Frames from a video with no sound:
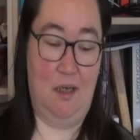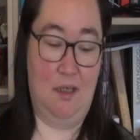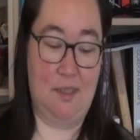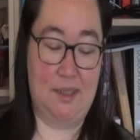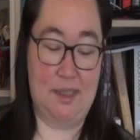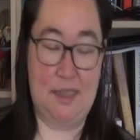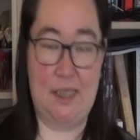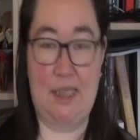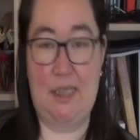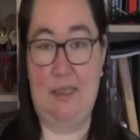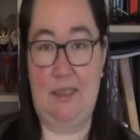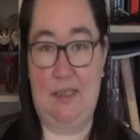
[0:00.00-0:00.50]

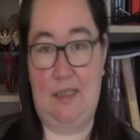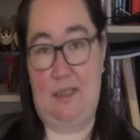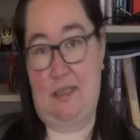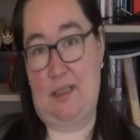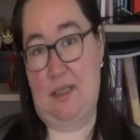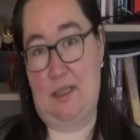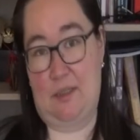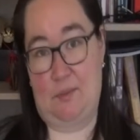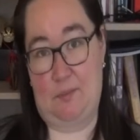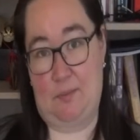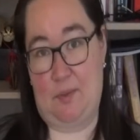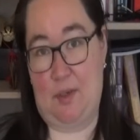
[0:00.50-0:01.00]
tin that
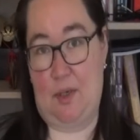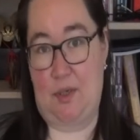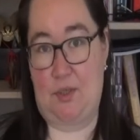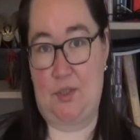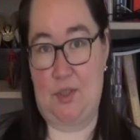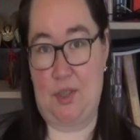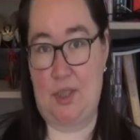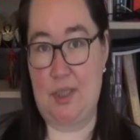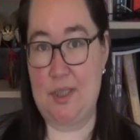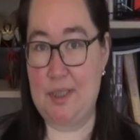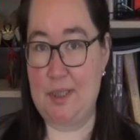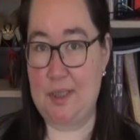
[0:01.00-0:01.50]
I
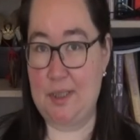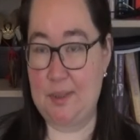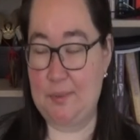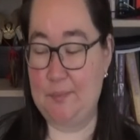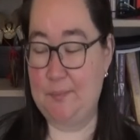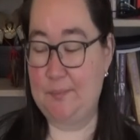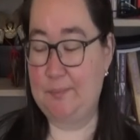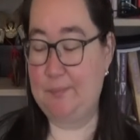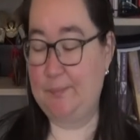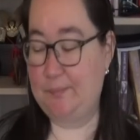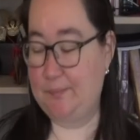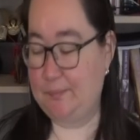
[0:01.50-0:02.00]
purchased,
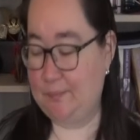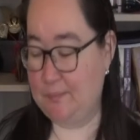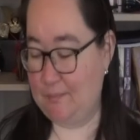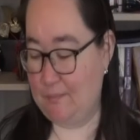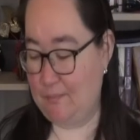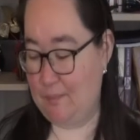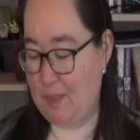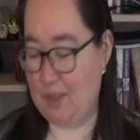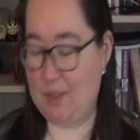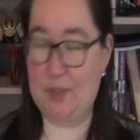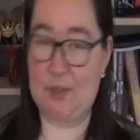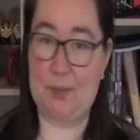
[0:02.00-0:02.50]

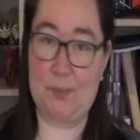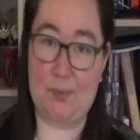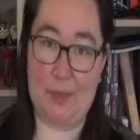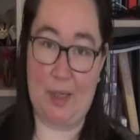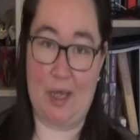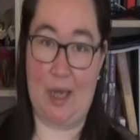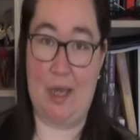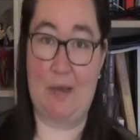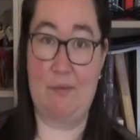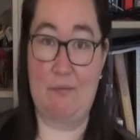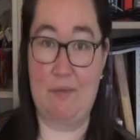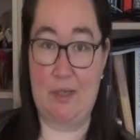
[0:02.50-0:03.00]
because we
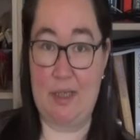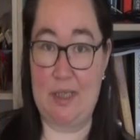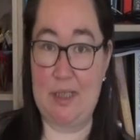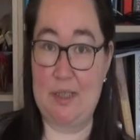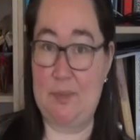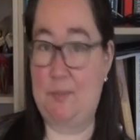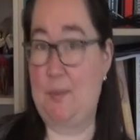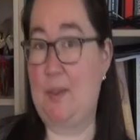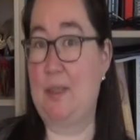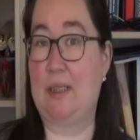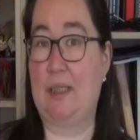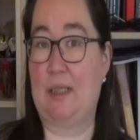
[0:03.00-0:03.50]
have a
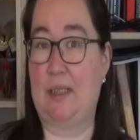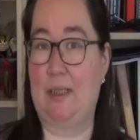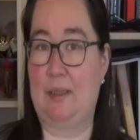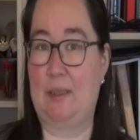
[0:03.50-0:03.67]
spending